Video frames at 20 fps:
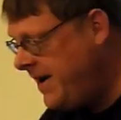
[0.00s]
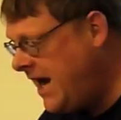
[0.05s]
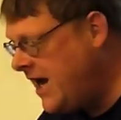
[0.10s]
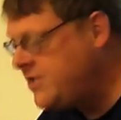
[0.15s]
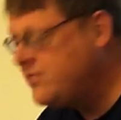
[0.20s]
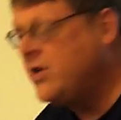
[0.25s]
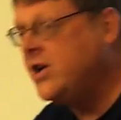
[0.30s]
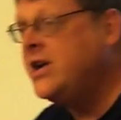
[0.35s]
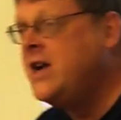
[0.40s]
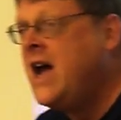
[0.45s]

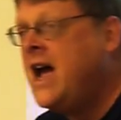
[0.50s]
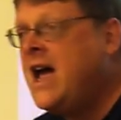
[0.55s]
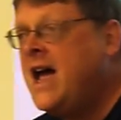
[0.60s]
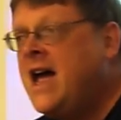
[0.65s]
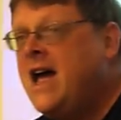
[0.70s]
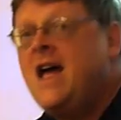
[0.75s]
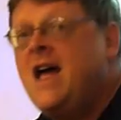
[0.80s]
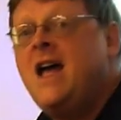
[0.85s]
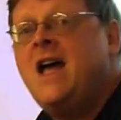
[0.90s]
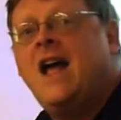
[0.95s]
password.
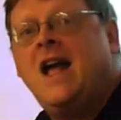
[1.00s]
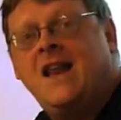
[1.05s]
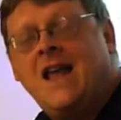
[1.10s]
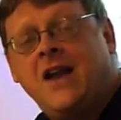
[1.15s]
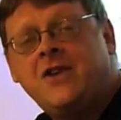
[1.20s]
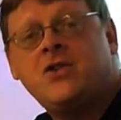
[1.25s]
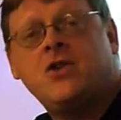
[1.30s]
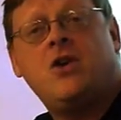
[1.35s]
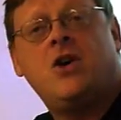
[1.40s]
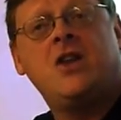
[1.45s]
And
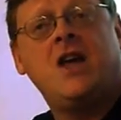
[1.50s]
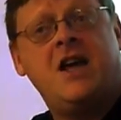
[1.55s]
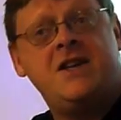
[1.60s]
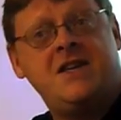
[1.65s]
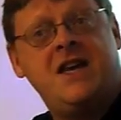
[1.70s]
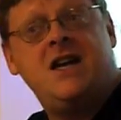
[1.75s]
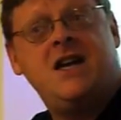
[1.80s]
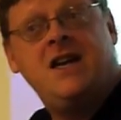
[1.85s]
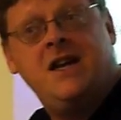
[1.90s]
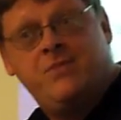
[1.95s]
that's called
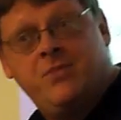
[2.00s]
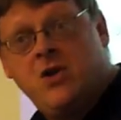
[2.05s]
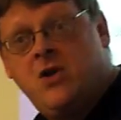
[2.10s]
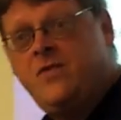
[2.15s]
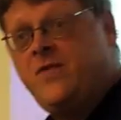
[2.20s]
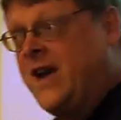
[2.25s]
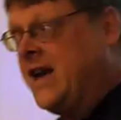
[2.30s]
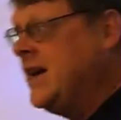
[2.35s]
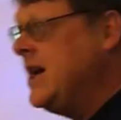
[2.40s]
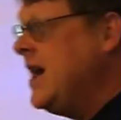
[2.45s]
identity proofing.